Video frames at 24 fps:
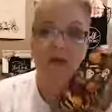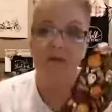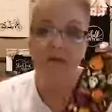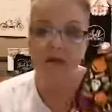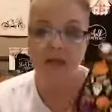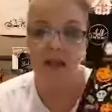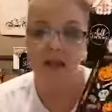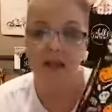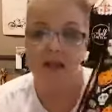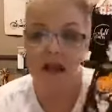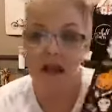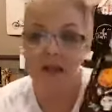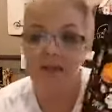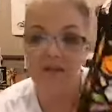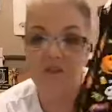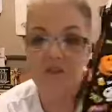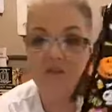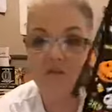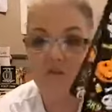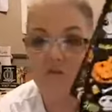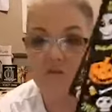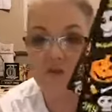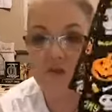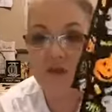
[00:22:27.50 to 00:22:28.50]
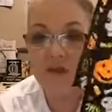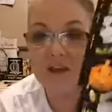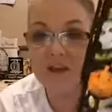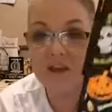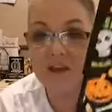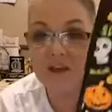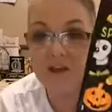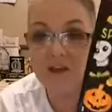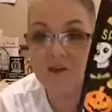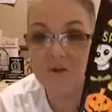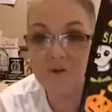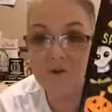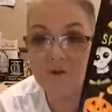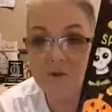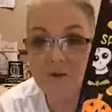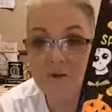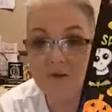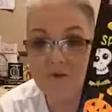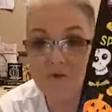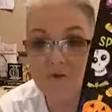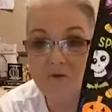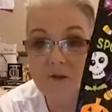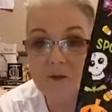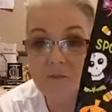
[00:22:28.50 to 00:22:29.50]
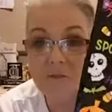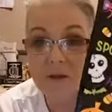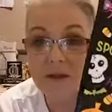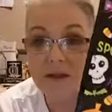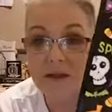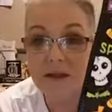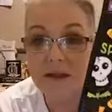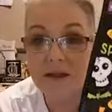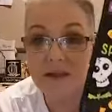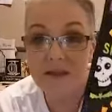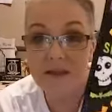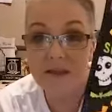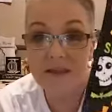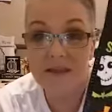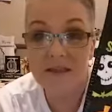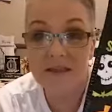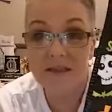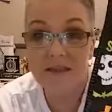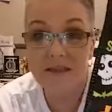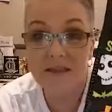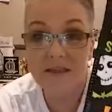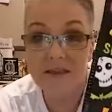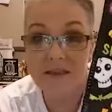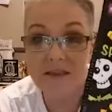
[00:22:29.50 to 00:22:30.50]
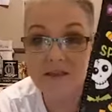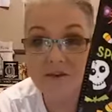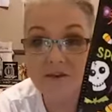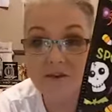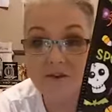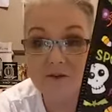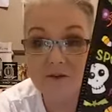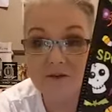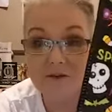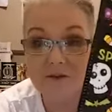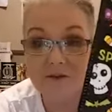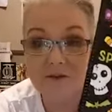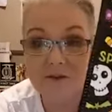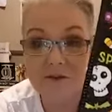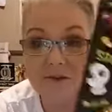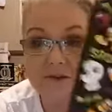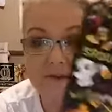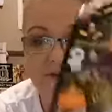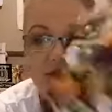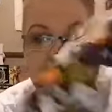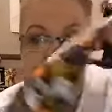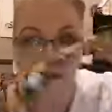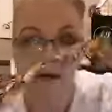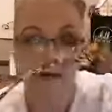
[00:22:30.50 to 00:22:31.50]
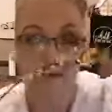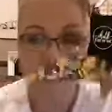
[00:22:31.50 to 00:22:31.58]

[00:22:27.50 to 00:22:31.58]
And then I got this really cute little ribbon. Isn't this cute?